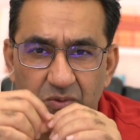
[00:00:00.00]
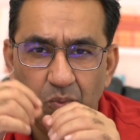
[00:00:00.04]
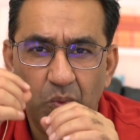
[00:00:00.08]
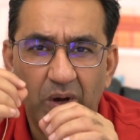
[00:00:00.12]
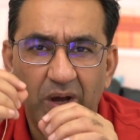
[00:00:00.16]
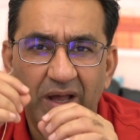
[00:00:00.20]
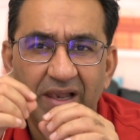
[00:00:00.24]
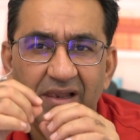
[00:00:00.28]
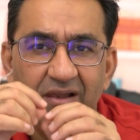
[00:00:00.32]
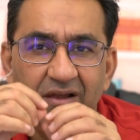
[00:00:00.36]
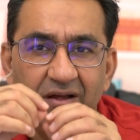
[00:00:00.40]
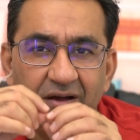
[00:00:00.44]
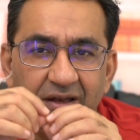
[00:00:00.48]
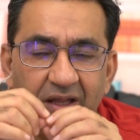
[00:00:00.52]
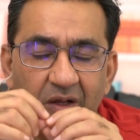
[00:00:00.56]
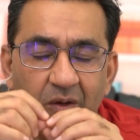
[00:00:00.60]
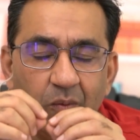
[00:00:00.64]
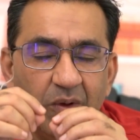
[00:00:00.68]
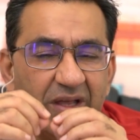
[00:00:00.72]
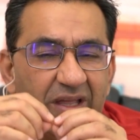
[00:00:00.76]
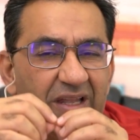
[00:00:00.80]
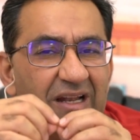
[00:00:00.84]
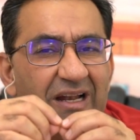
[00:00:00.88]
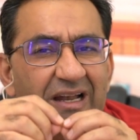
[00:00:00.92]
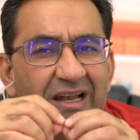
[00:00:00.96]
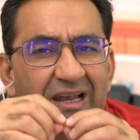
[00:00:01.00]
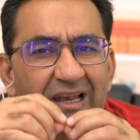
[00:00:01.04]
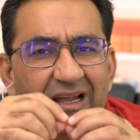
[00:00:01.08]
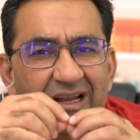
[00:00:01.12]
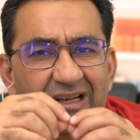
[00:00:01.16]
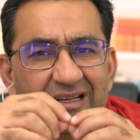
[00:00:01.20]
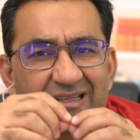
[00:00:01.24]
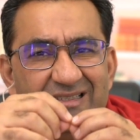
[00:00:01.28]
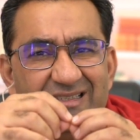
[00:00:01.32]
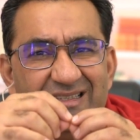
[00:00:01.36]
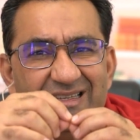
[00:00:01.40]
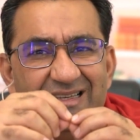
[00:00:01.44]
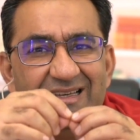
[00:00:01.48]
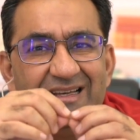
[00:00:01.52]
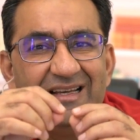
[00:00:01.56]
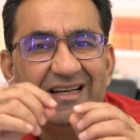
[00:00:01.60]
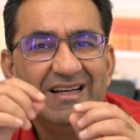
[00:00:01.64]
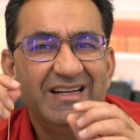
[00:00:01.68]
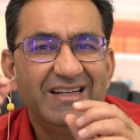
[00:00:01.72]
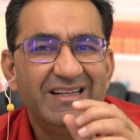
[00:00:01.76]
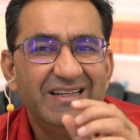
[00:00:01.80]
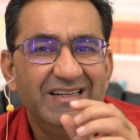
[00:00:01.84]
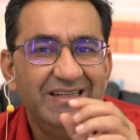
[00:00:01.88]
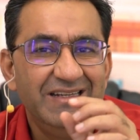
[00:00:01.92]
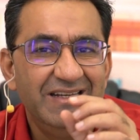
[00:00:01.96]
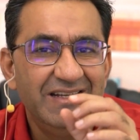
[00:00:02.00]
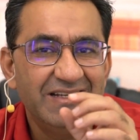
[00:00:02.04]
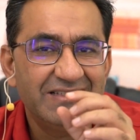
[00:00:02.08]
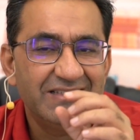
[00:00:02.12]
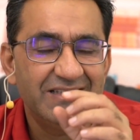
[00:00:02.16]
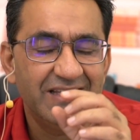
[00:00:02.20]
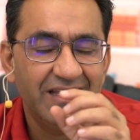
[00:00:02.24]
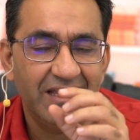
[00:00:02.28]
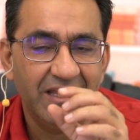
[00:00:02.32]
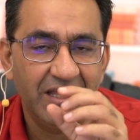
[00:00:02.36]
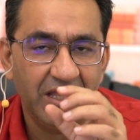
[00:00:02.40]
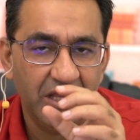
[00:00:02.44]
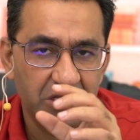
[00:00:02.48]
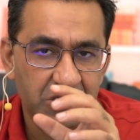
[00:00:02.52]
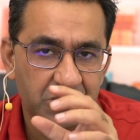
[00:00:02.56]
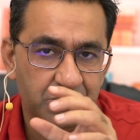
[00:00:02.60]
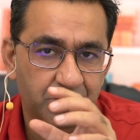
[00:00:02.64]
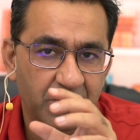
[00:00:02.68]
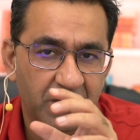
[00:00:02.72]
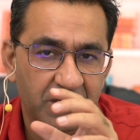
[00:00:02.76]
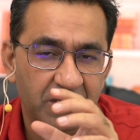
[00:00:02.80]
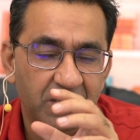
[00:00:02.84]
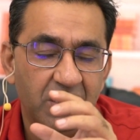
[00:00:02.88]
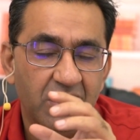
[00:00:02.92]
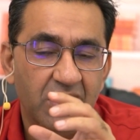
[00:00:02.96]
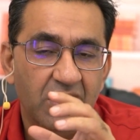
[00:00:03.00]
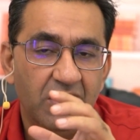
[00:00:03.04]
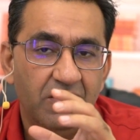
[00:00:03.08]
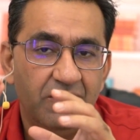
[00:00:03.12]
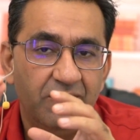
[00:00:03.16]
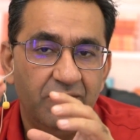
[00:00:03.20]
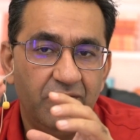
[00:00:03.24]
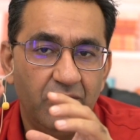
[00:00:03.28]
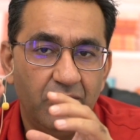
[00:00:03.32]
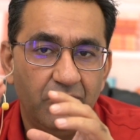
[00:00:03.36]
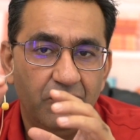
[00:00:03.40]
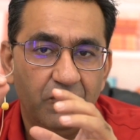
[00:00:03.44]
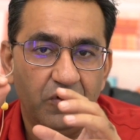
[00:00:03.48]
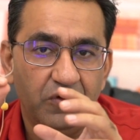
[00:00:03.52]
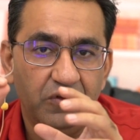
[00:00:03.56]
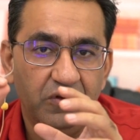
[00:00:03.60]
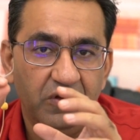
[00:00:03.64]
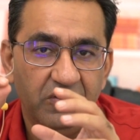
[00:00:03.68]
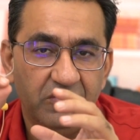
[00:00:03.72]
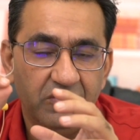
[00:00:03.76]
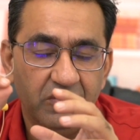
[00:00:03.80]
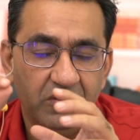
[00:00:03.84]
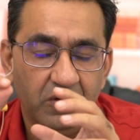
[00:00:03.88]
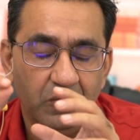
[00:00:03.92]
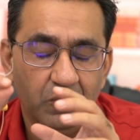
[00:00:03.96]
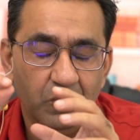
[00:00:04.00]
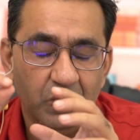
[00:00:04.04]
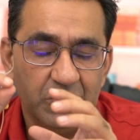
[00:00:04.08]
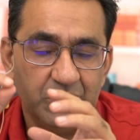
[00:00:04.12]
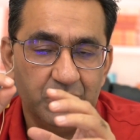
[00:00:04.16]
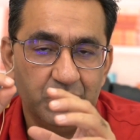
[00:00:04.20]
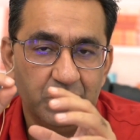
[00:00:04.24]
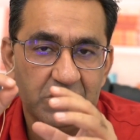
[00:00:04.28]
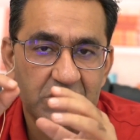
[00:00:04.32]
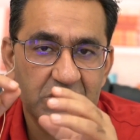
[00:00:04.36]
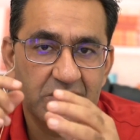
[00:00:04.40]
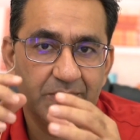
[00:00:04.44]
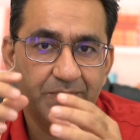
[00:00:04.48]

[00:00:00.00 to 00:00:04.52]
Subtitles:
While learning, we can clearly see disengagement for these individuals.